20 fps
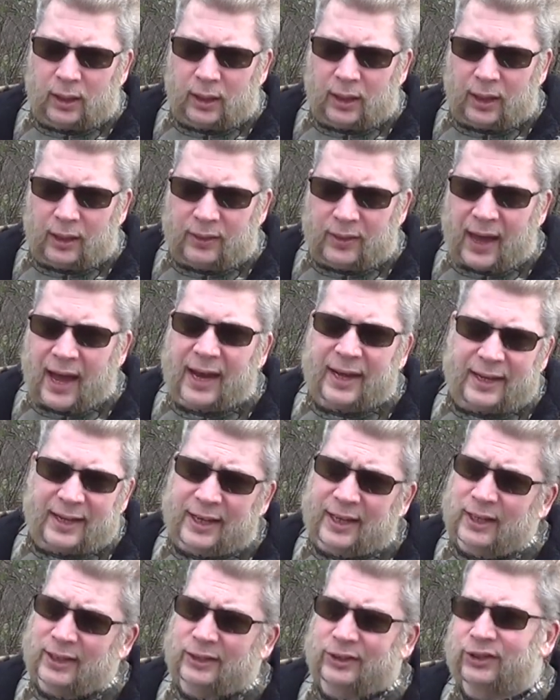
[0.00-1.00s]
and that
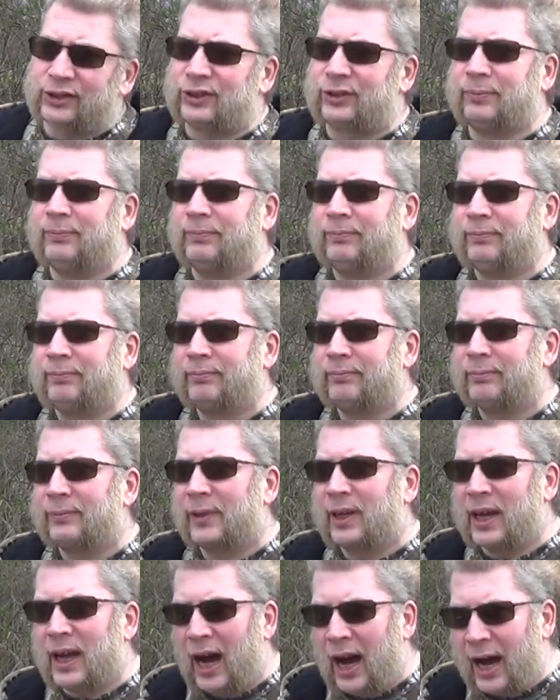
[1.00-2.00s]
is
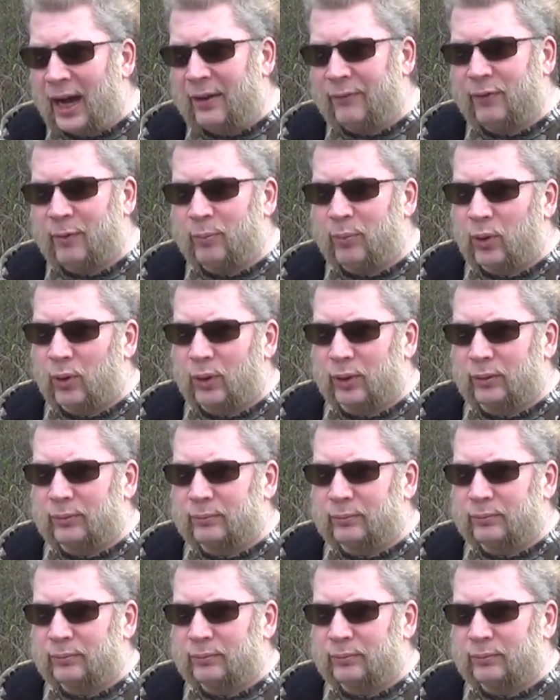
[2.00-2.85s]
kind of important.